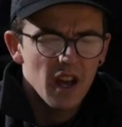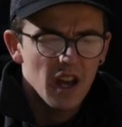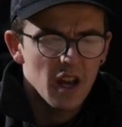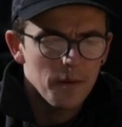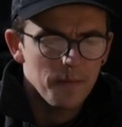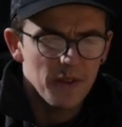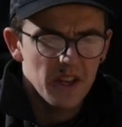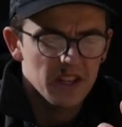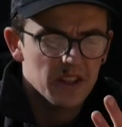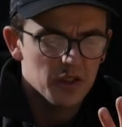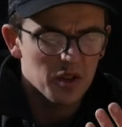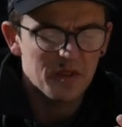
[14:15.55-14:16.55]

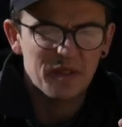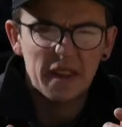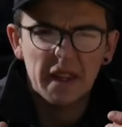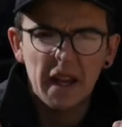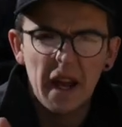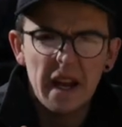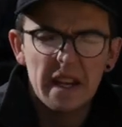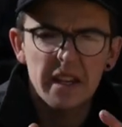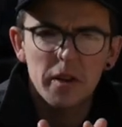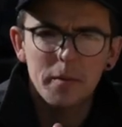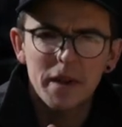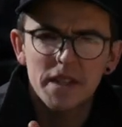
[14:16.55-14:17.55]
It's sort of
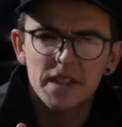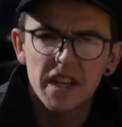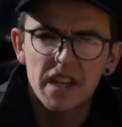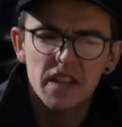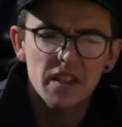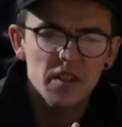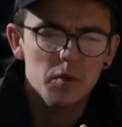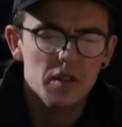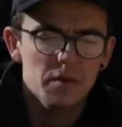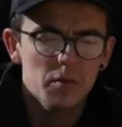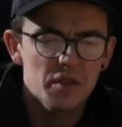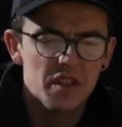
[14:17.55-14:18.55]
tacky on my skin, so
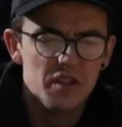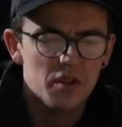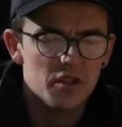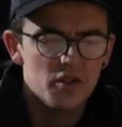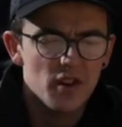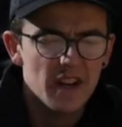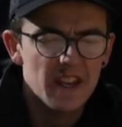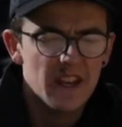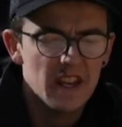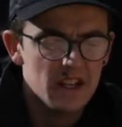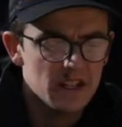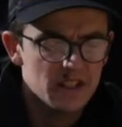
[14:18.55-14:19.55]
I suppose it's sort of
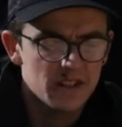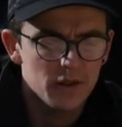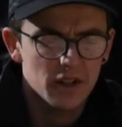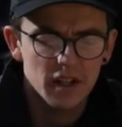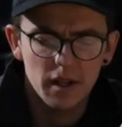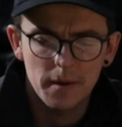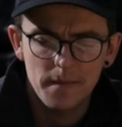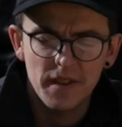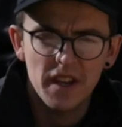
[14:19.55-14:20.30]
drying into a